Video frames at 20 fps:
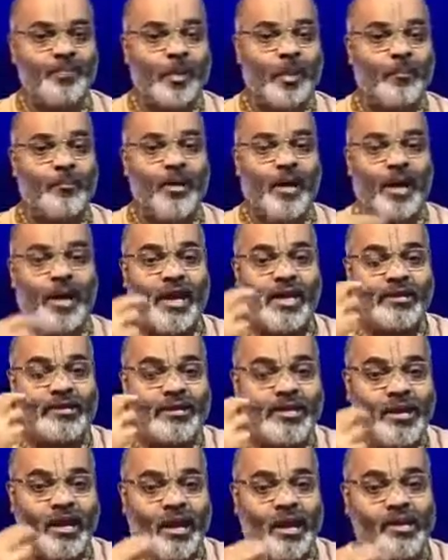by
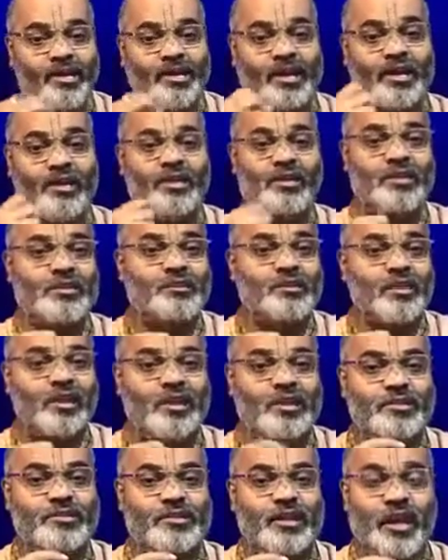the
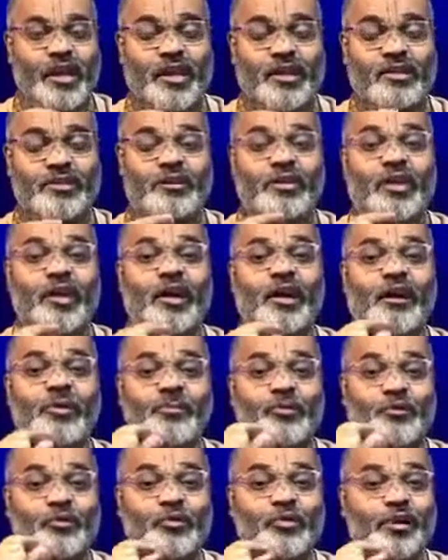unconditionally surrendered
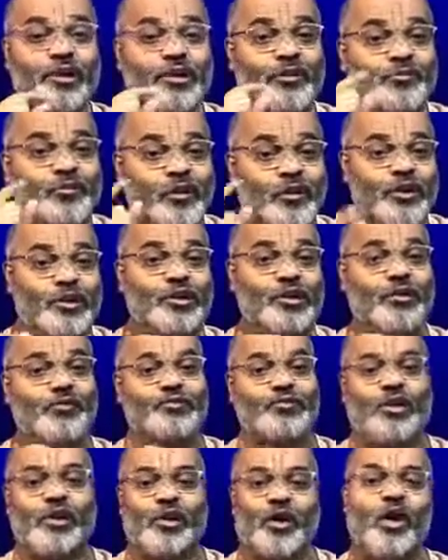pure devotee of
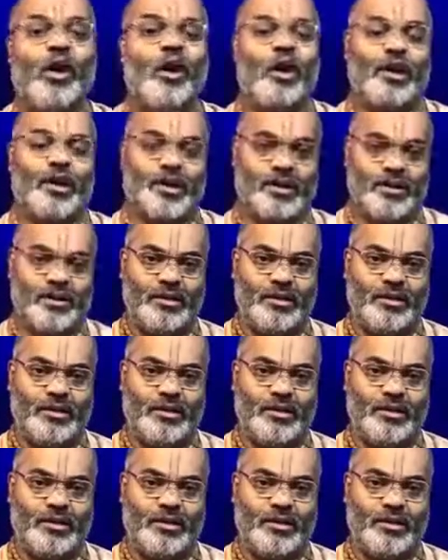the Lord.